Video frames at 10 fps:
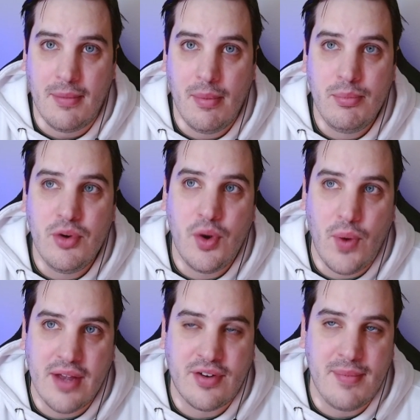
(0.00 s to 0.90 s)
move
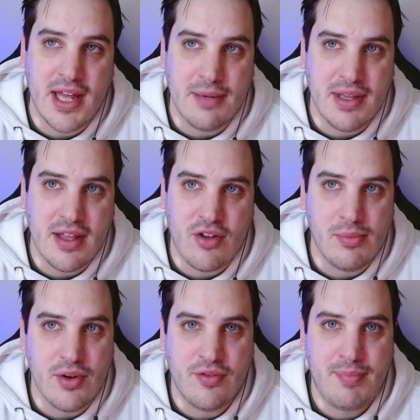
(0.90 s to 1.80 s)
away from enemies or
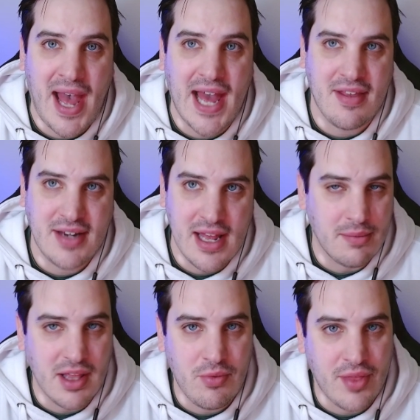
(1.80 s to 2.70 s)
move past
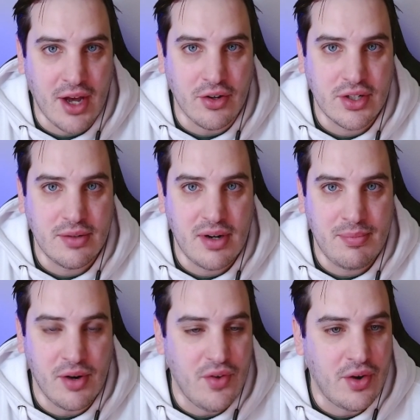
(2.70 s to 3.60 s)
enemies without
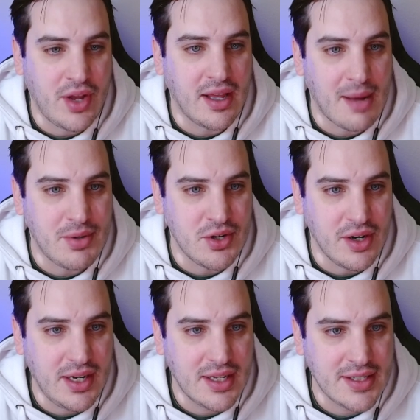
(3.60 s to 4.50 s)
provoking an
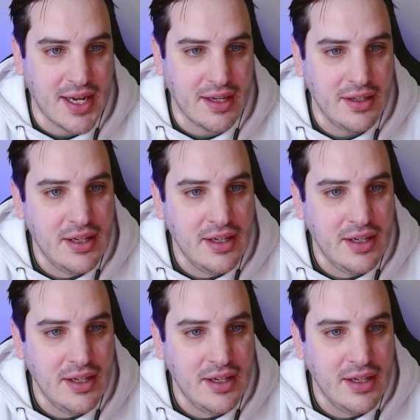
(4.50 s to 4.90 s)
opportunity attack,